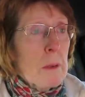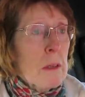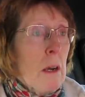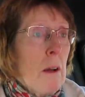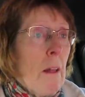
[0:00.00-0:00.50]

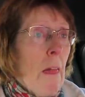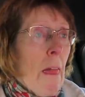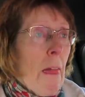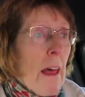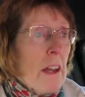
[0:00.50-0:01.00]
But
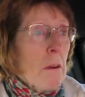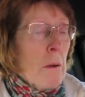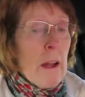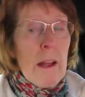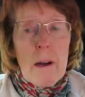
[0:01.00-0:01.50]

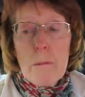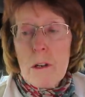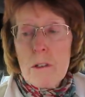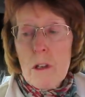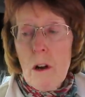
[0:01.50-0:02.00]
anyway, I'm
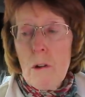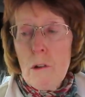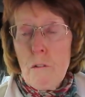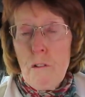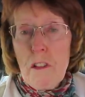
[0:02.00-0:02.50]
going to go and
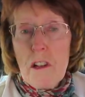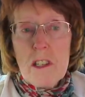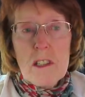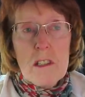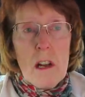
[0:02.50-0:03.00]
look for
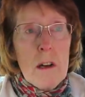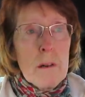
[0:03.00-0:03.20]
this